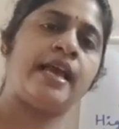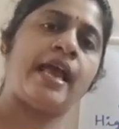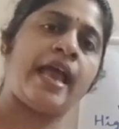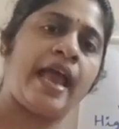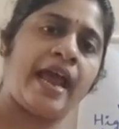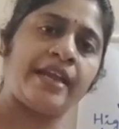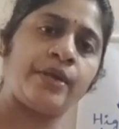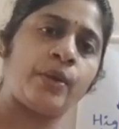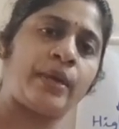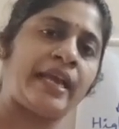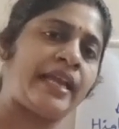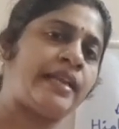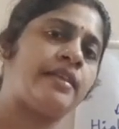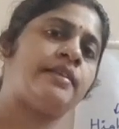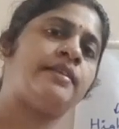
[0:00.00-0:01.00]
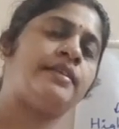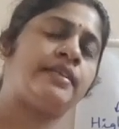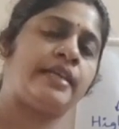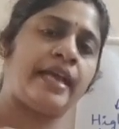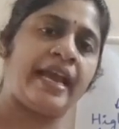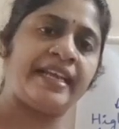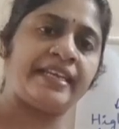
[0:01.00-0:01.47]
and you can
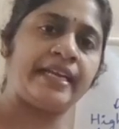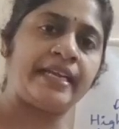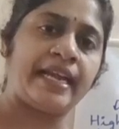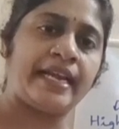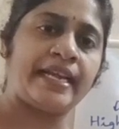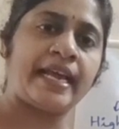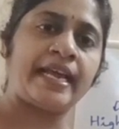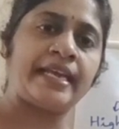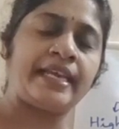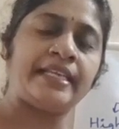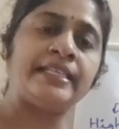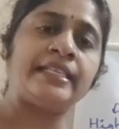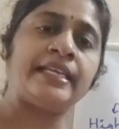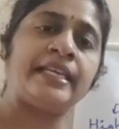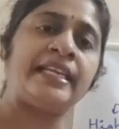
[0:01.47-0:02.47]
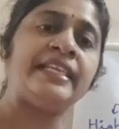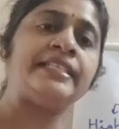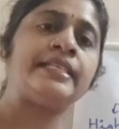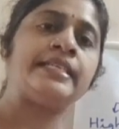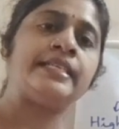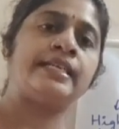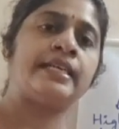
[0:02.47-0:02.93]
enter data in
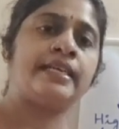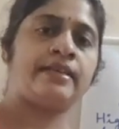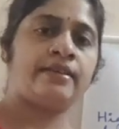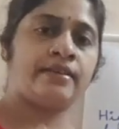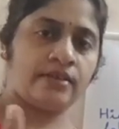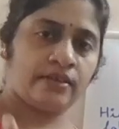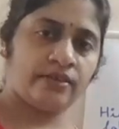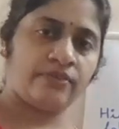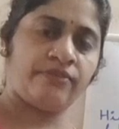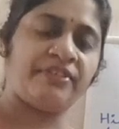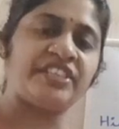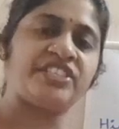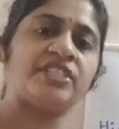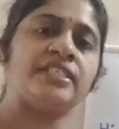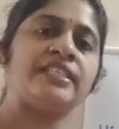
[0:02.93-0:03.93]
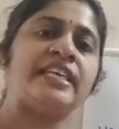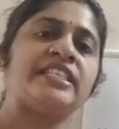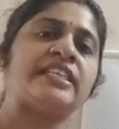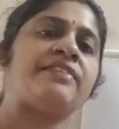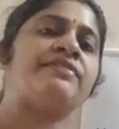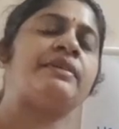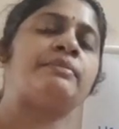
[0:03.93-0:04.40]
it, fetch the
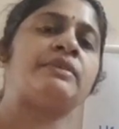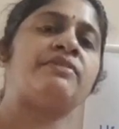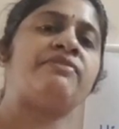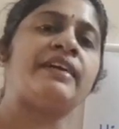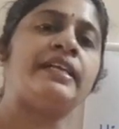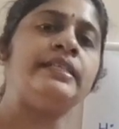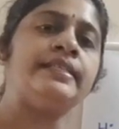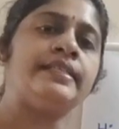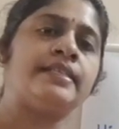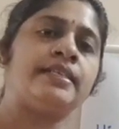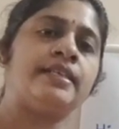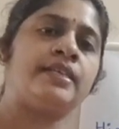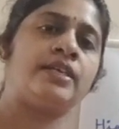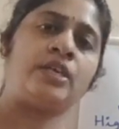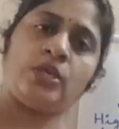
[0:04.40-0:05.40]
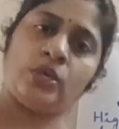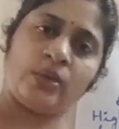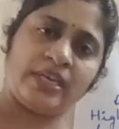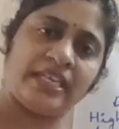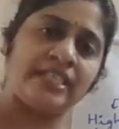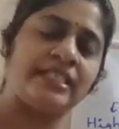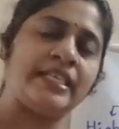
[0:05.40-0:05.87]
data from the files. You
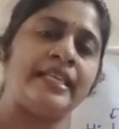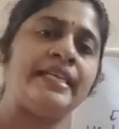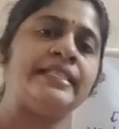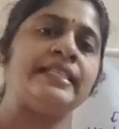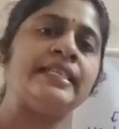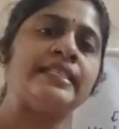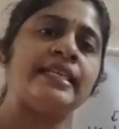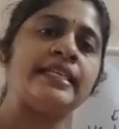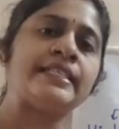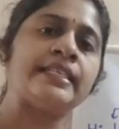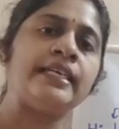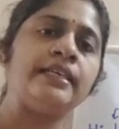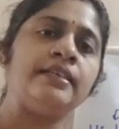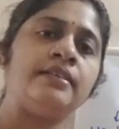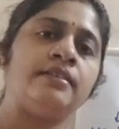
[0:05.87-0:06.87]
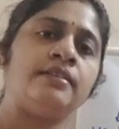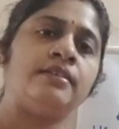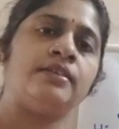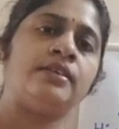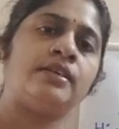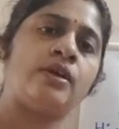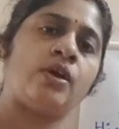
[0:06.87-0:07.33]
can delete the data
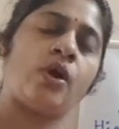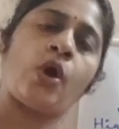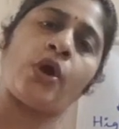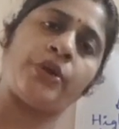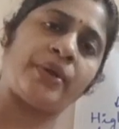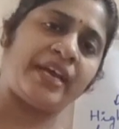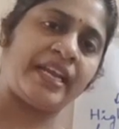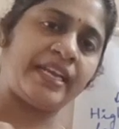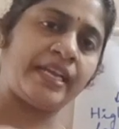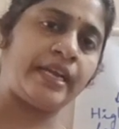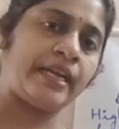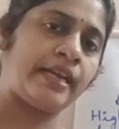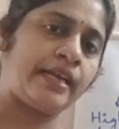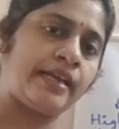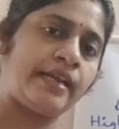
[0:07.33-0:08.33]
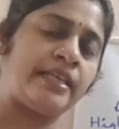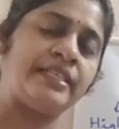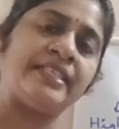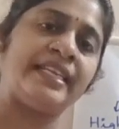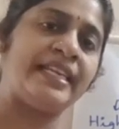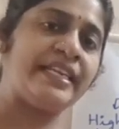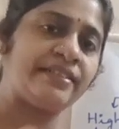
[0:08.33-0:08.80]
or you can
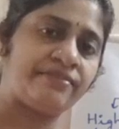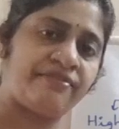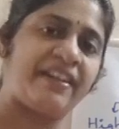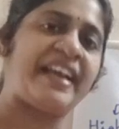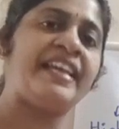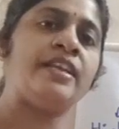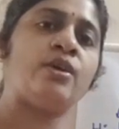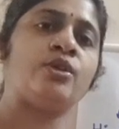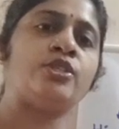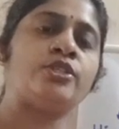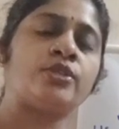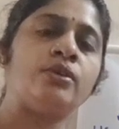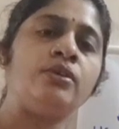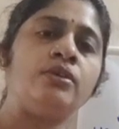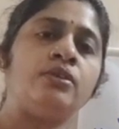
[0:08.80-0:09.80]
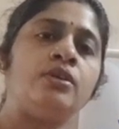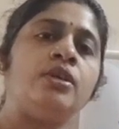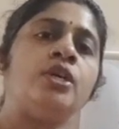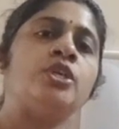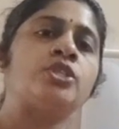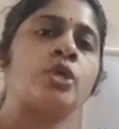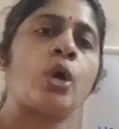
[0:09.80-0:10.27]
delete file also.
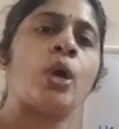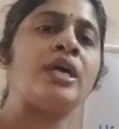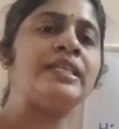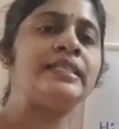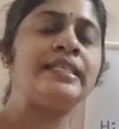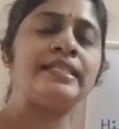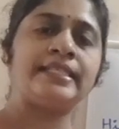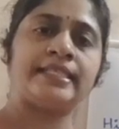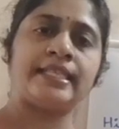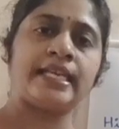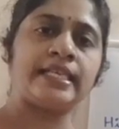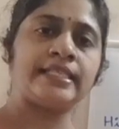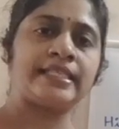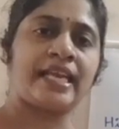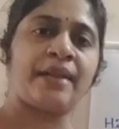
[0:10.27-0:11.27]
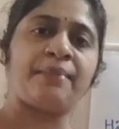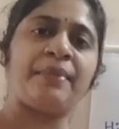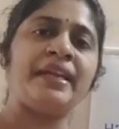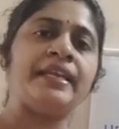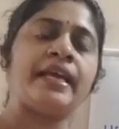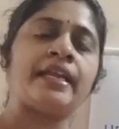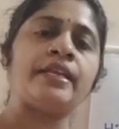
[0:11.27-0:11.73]
So all these things can be
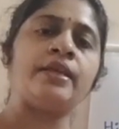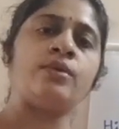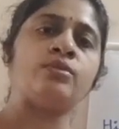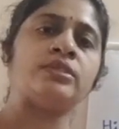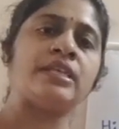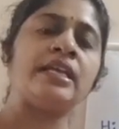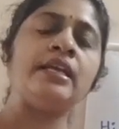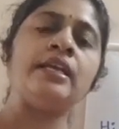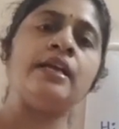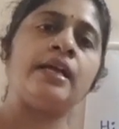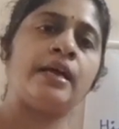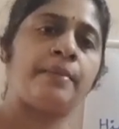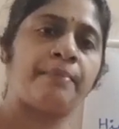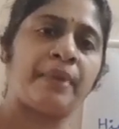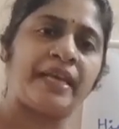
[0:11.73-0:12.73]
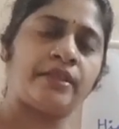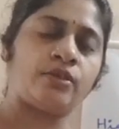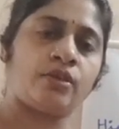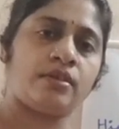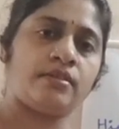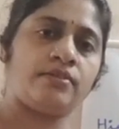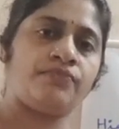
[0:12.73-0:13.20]
done using
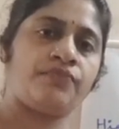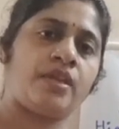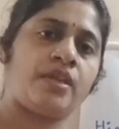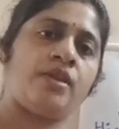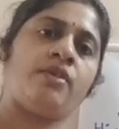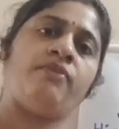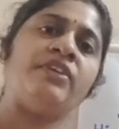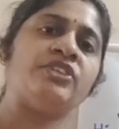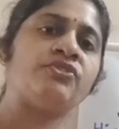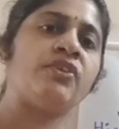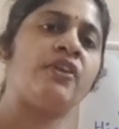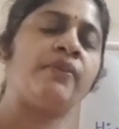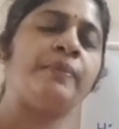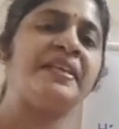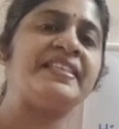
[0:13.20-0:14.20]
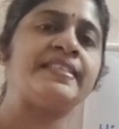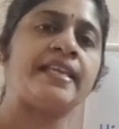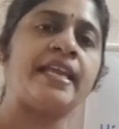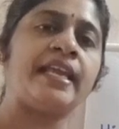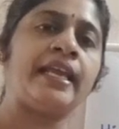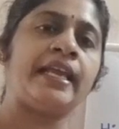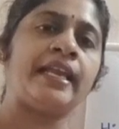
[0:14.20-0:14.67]
Python, which we will be
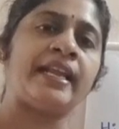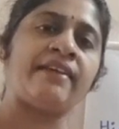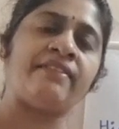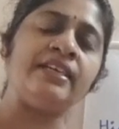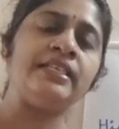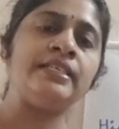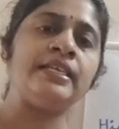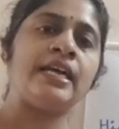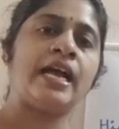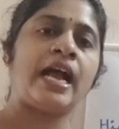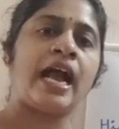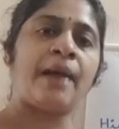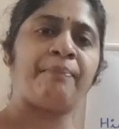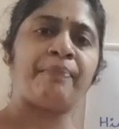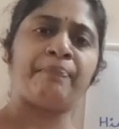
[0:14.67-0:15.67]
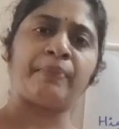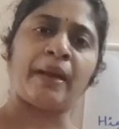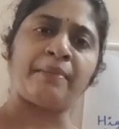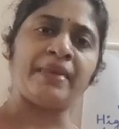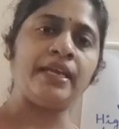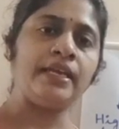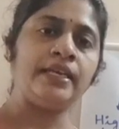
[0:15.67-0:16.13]
seeing in our
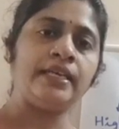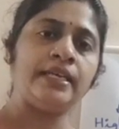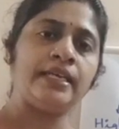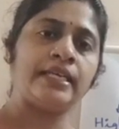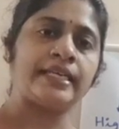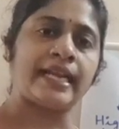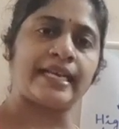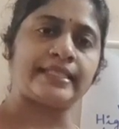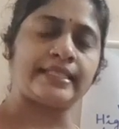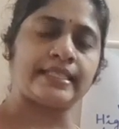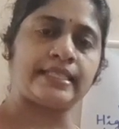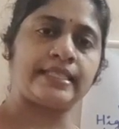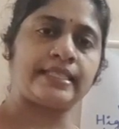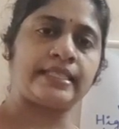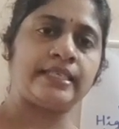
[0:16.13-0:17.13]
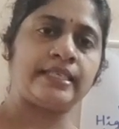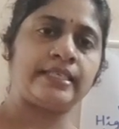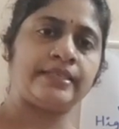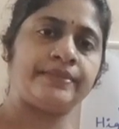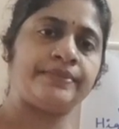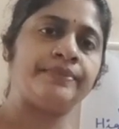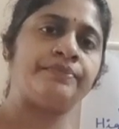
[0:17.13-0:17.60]
upcoming classes.
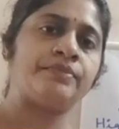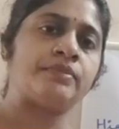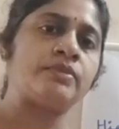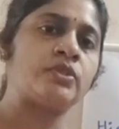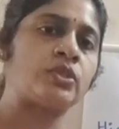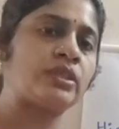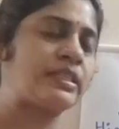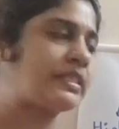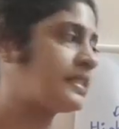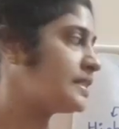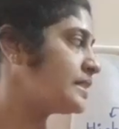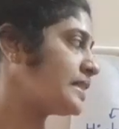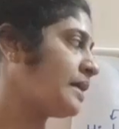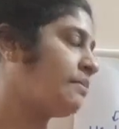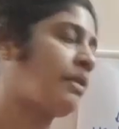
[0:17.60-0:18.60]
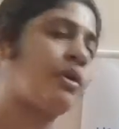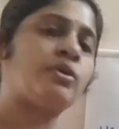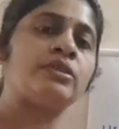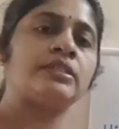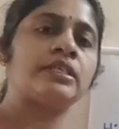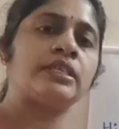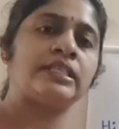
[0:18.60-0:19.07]
So this is
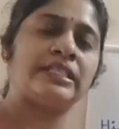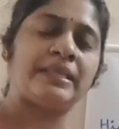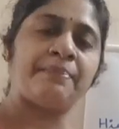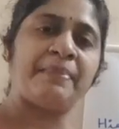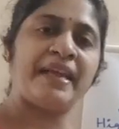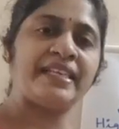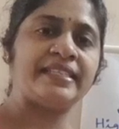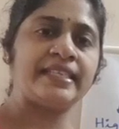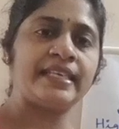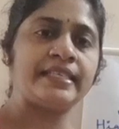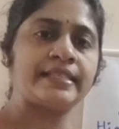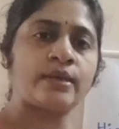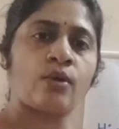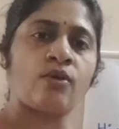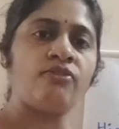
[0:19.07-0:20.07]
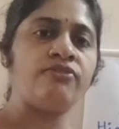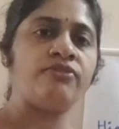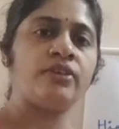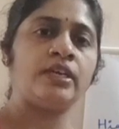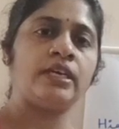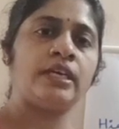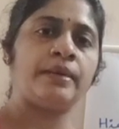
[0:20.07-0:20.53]
about the basics of
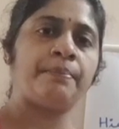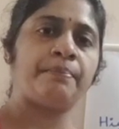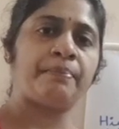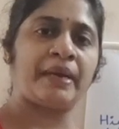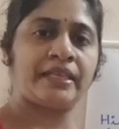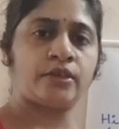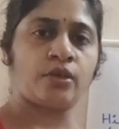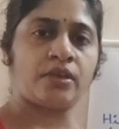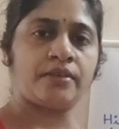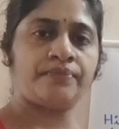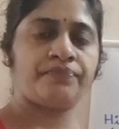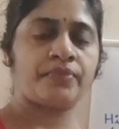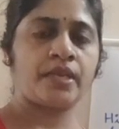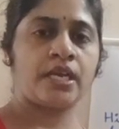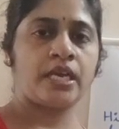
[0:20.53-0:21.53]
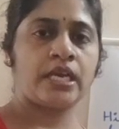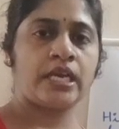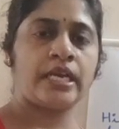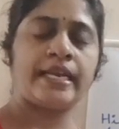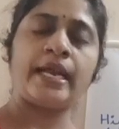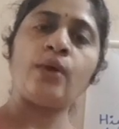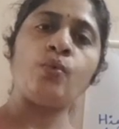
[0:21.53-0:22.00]
Python.
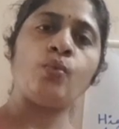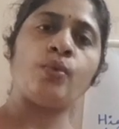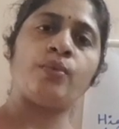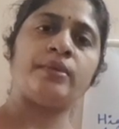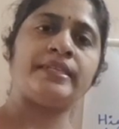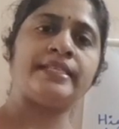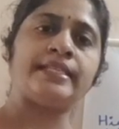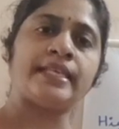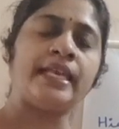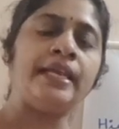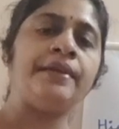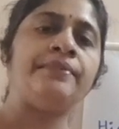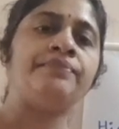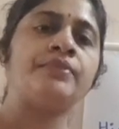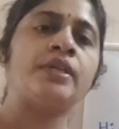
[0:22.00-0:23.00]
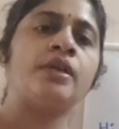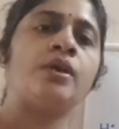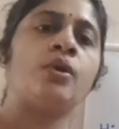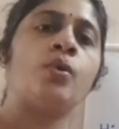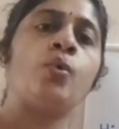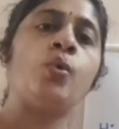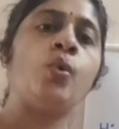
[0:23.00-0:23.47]
Now we will see
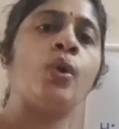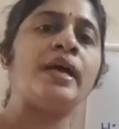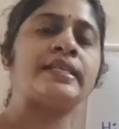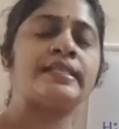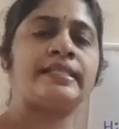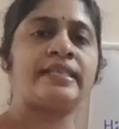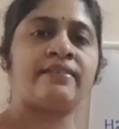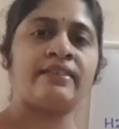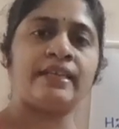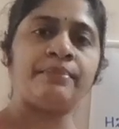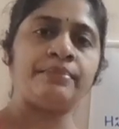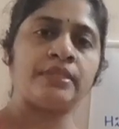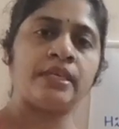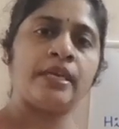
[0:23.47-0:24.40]
who has developed